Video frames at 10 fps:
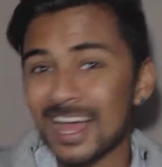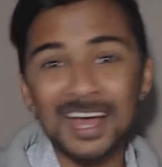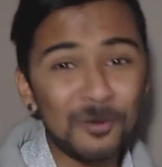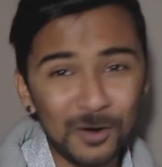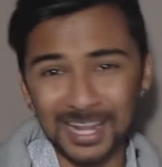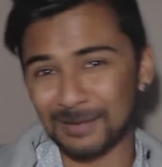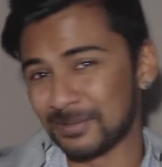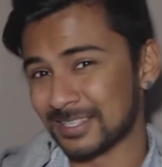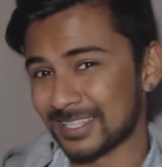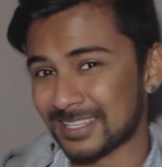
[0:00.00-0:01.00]
And what
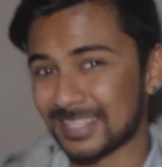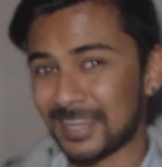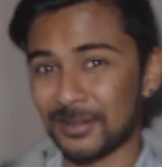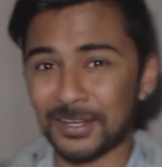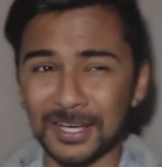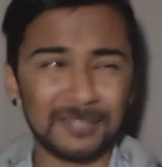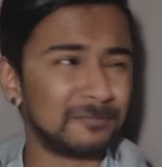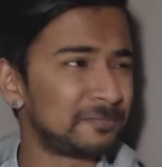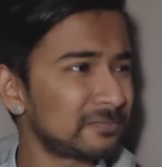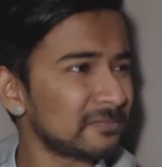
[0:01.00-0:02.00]
happens is that, okay,
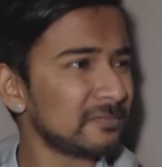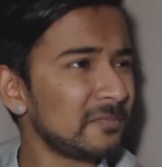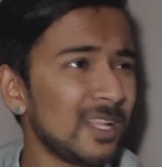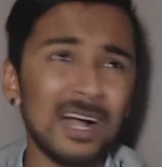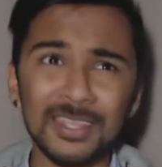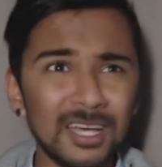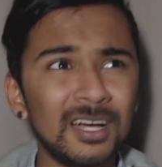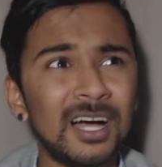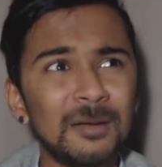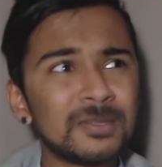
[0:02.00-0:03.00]

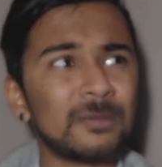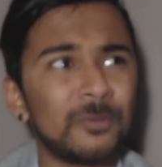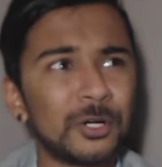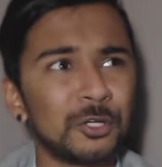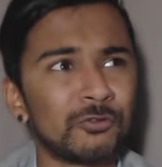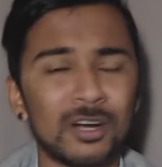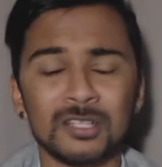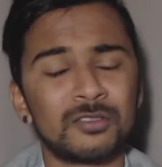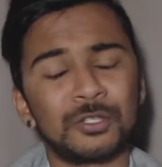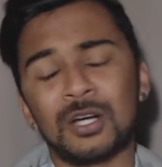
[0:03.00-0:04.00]
yeah, I'm someone who
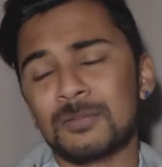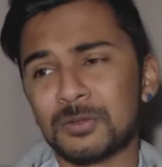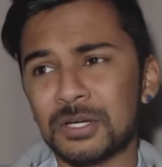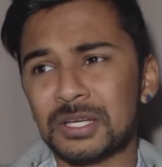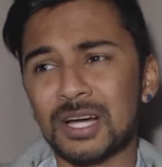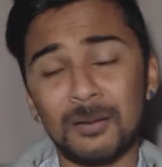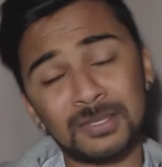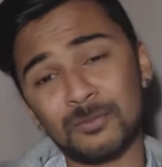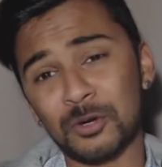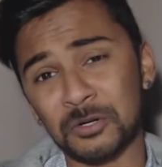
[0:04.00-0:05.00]
runs 3 times a week. I'm
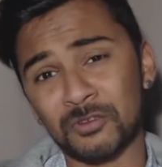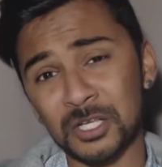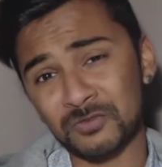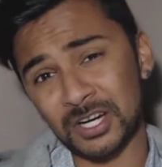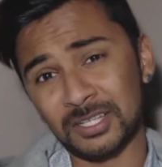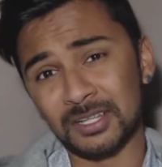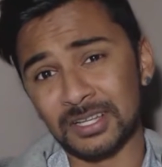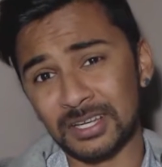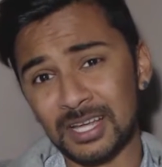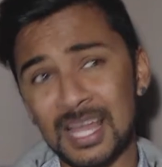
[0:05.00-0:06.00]
someone who runs
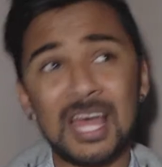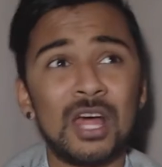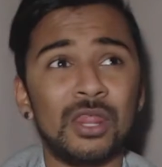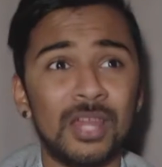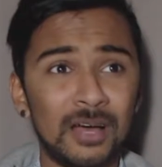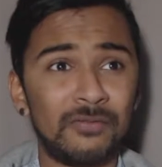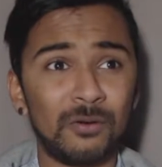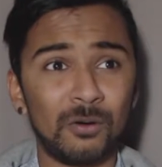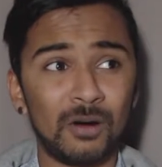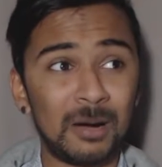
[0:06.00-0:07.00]
regularly.
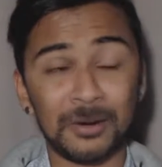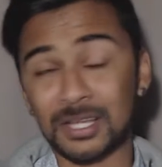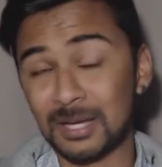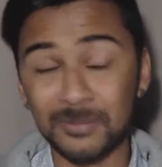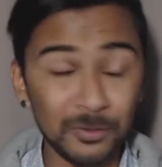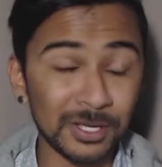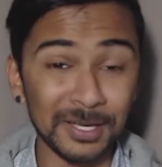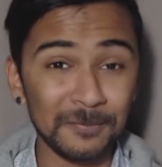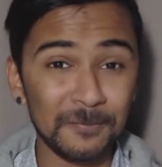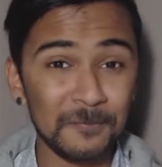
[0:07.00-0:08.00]
Therefore, I'm going to keep doing it.